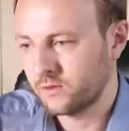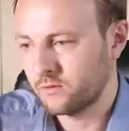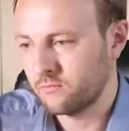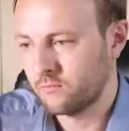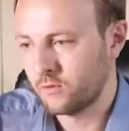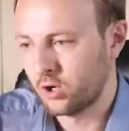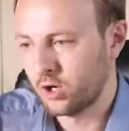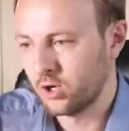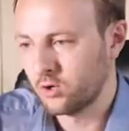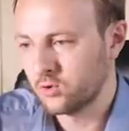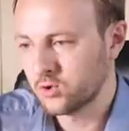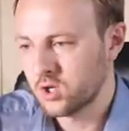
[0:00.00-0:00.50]

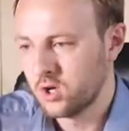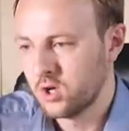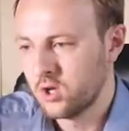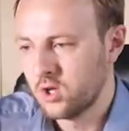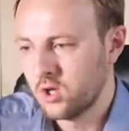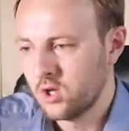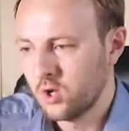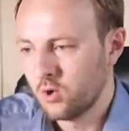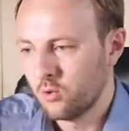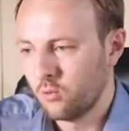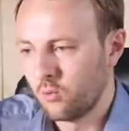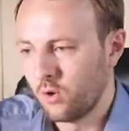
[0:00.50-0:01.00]
miles,
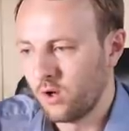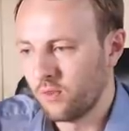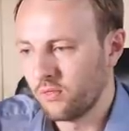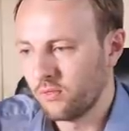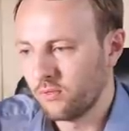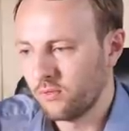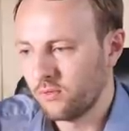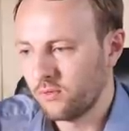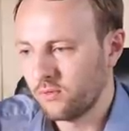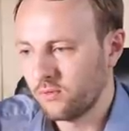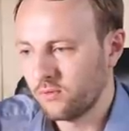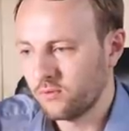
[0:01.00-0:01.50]

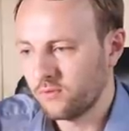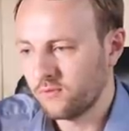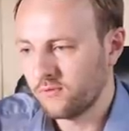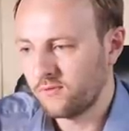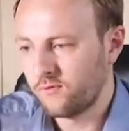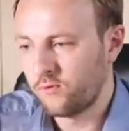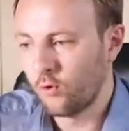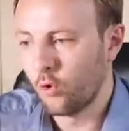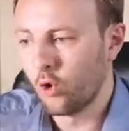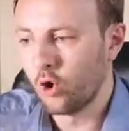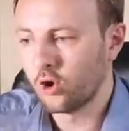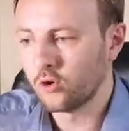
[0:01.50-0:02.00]

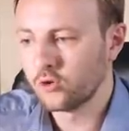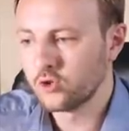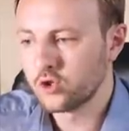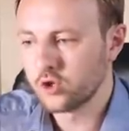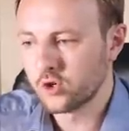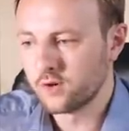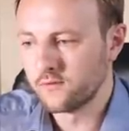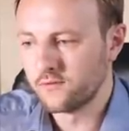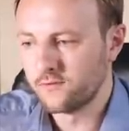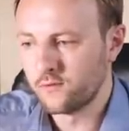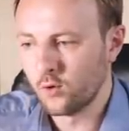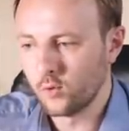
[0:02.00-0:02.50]

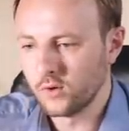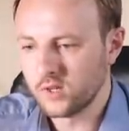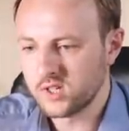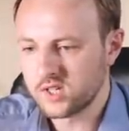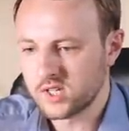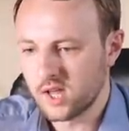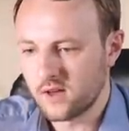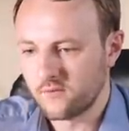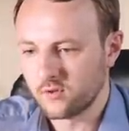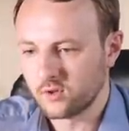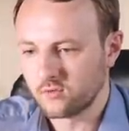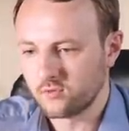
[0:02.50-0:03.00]

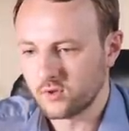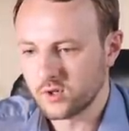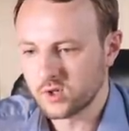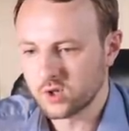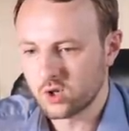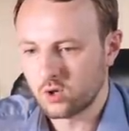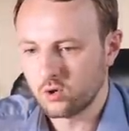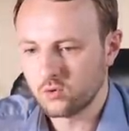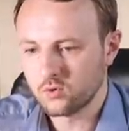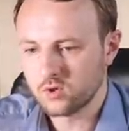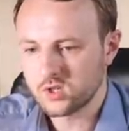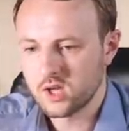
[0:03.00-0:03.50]
447
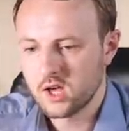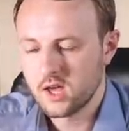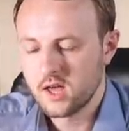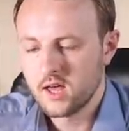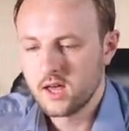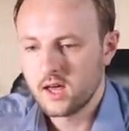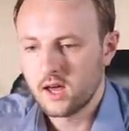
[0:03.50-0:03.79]
results.